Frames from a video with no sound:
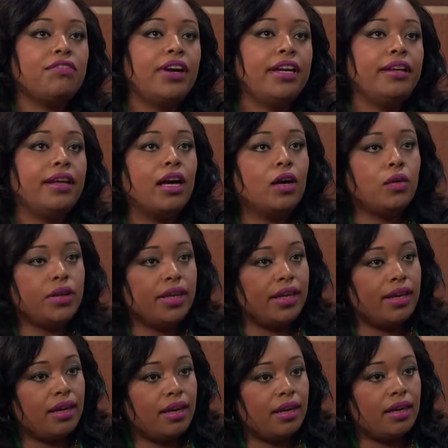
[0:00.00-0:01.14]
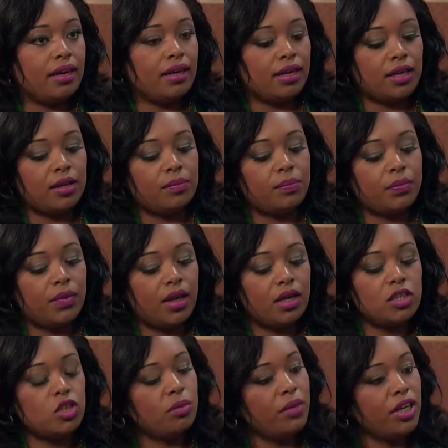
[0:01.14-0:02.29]
will find out
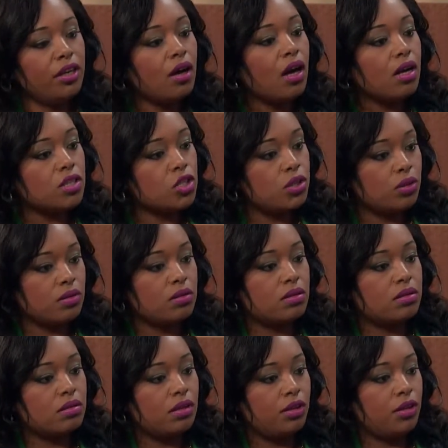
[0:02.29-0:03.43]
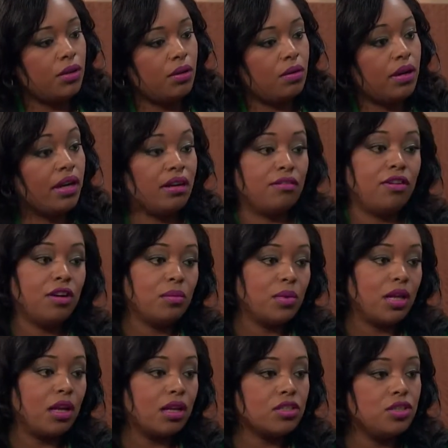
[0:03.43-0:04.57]
there's so many auctions, and affordable
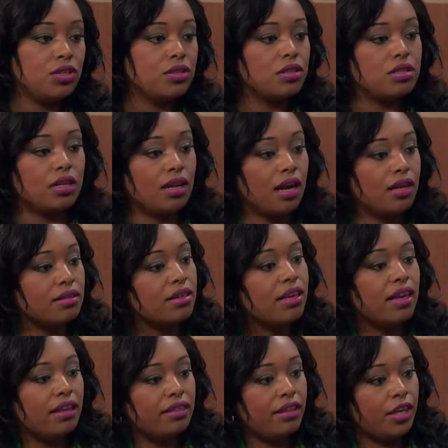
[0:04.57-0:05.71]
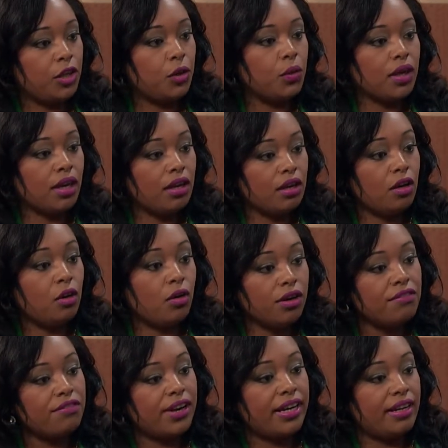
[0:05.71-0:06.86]
auctions or not, that you can go
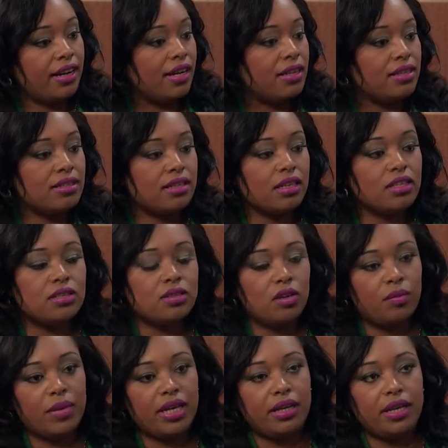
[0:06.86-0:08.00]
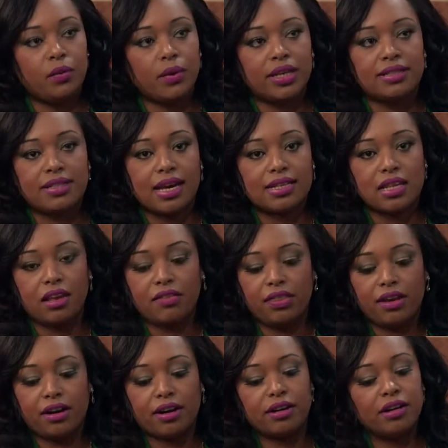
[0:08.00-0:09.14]
and find nannies. There's so many websites out
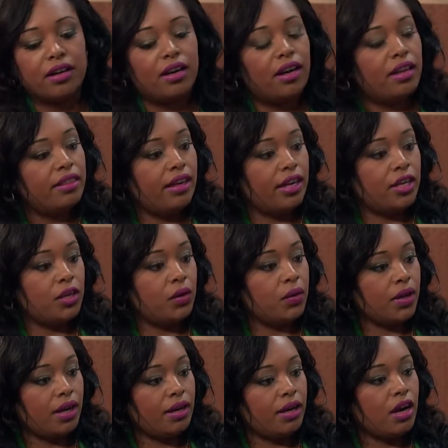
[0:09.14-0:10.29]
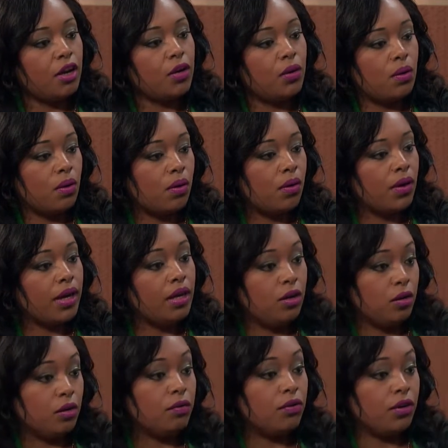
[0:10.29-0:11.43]
there that you can go
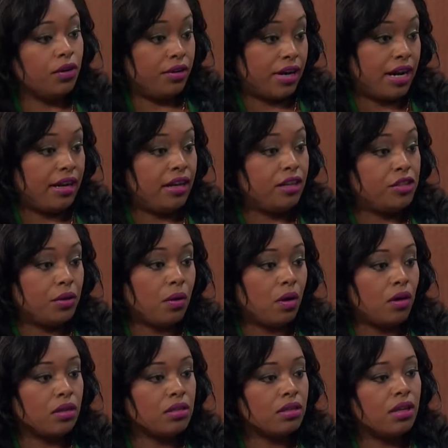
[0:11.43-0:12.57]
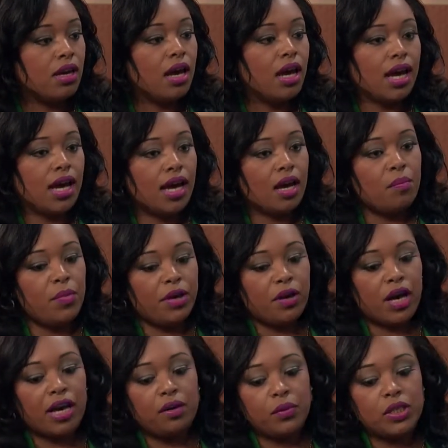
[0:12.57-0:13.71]
and look for your nanny on your own. But
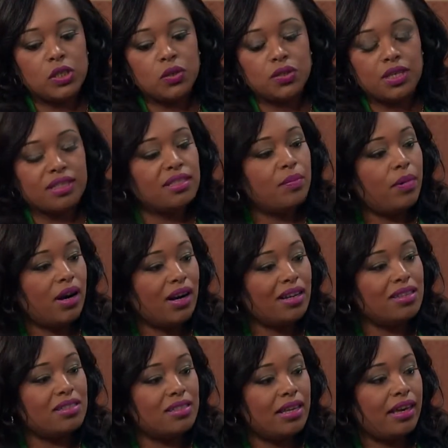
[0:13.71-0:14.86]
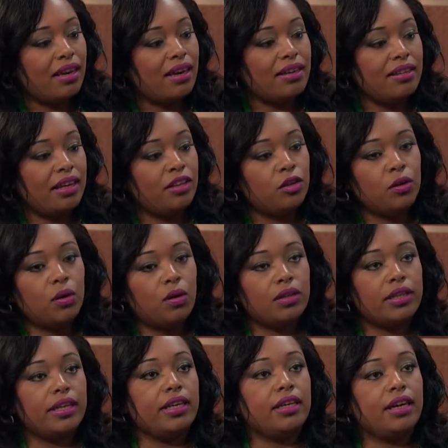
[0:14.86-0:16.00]
I would suggest the parents they not
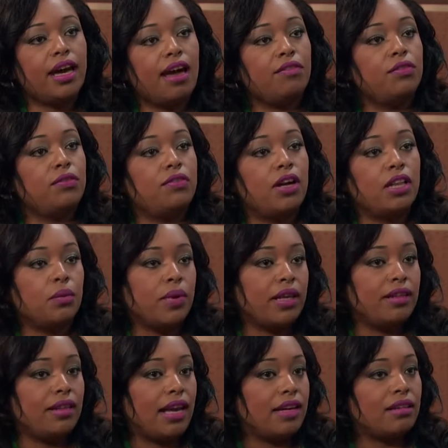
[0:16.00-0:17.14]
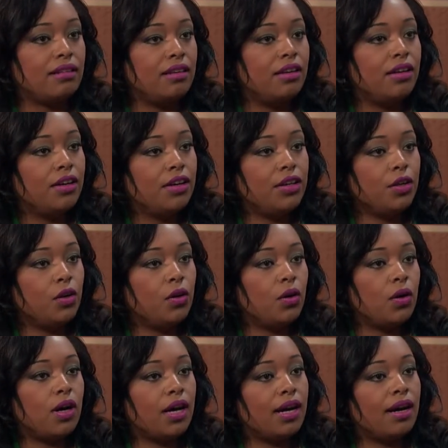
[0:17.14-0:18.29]
only have to follow what
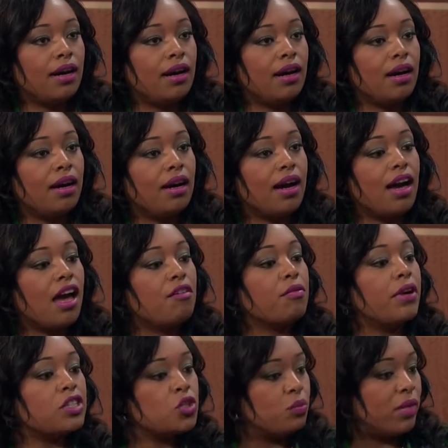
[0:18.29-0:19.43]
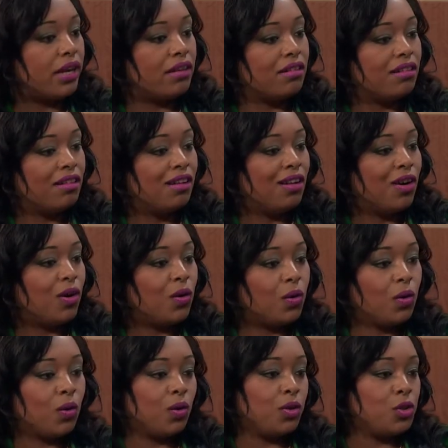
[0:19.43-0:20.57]
a resume,
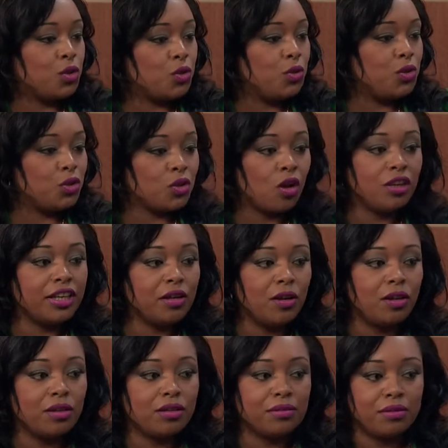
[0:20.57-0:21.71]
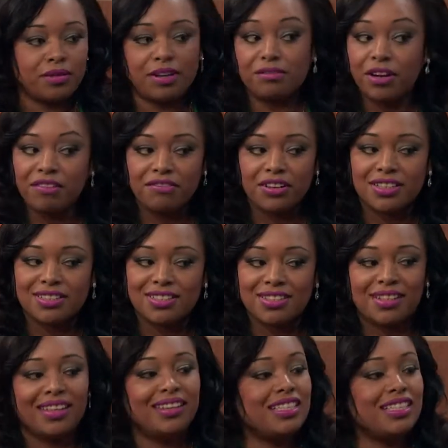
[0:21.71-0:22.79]
or just only call a reference.